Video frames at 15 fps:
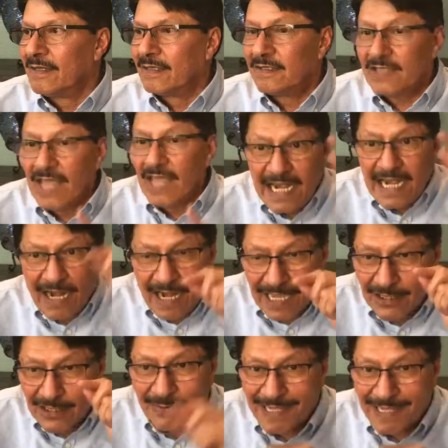Then Allah
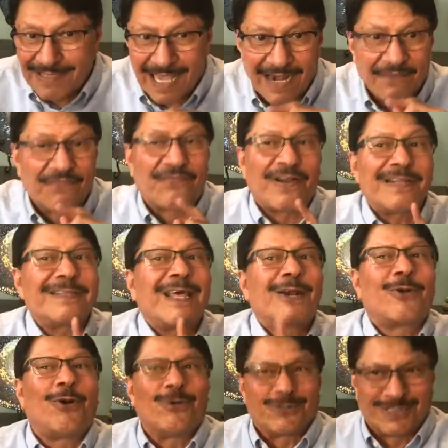subhanahu wa ta'ala further
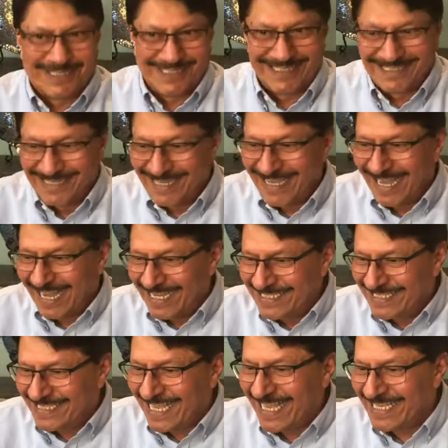goes and
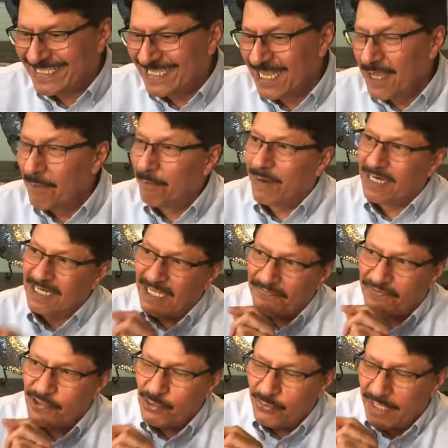says, but if
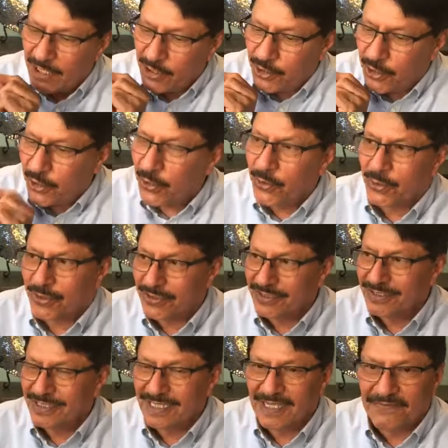you endure,
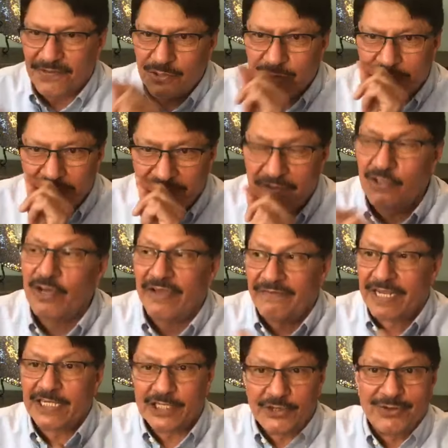if you have
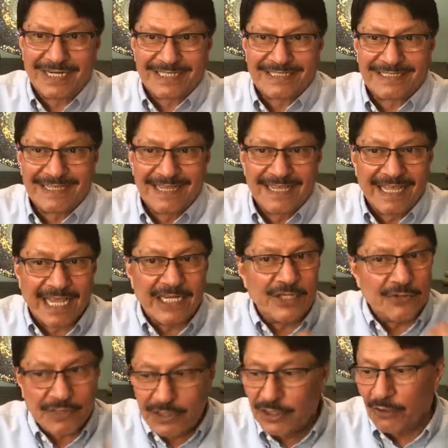endurance and you
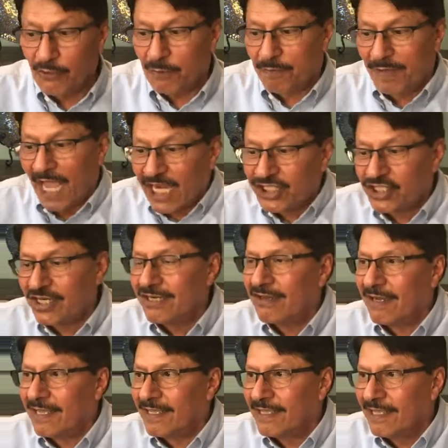endure
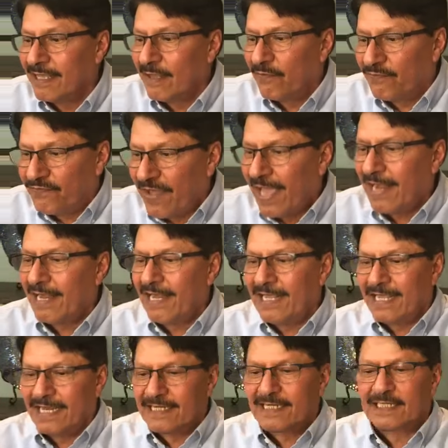patiently,
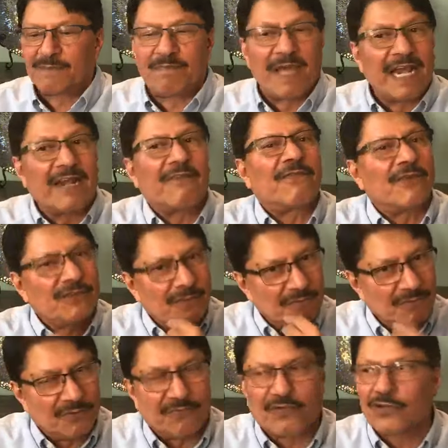verily it is better for
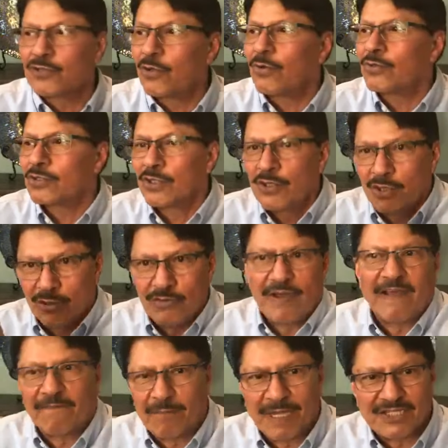those who
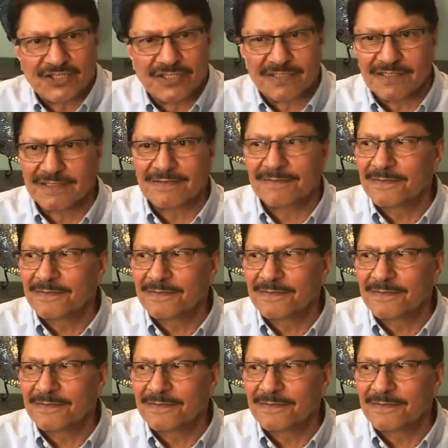have patience.